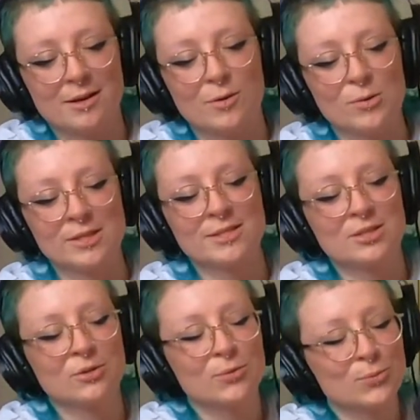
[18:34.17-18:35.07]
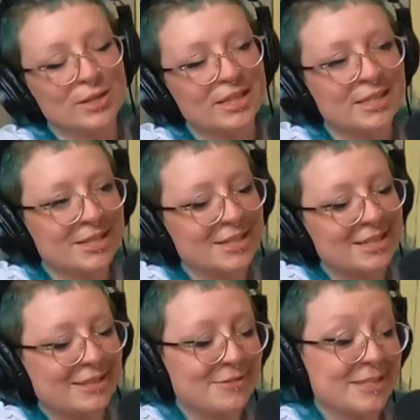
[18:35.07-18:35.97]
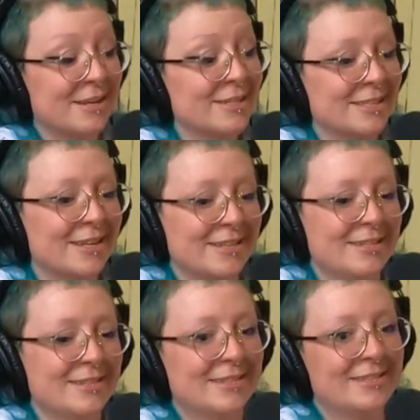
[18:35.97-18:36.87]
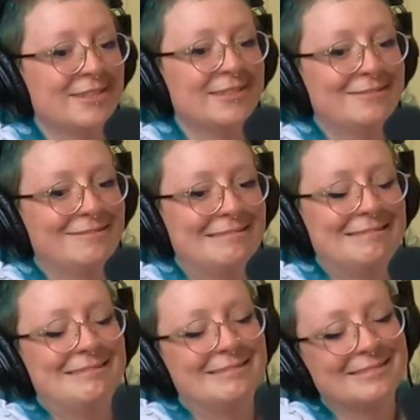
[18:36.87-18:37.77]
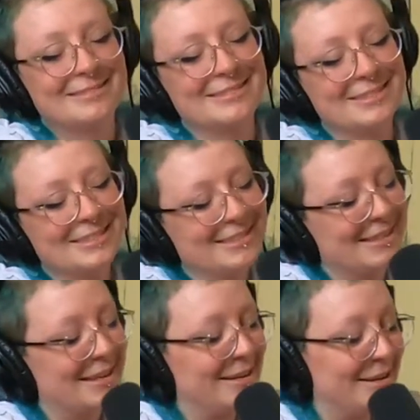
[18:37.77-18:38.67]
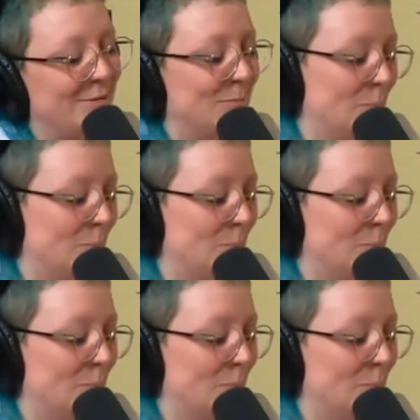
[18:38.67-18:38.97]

I want this to look really good, and if it doesn't, I don't know.